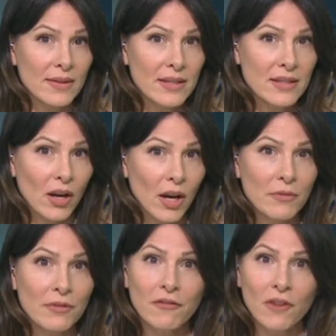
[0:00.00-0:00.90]
this time
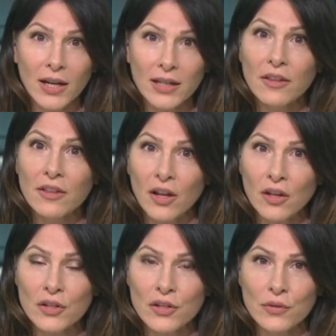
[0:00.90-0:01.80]
for violent
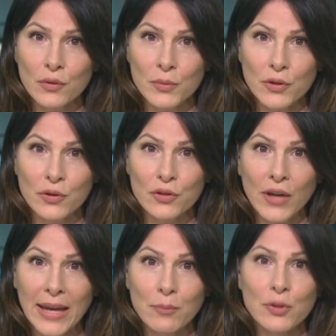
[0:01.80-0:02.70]
thunderstorms across
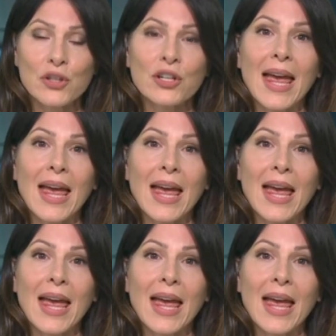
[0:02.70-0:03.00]
Cambridgeshire,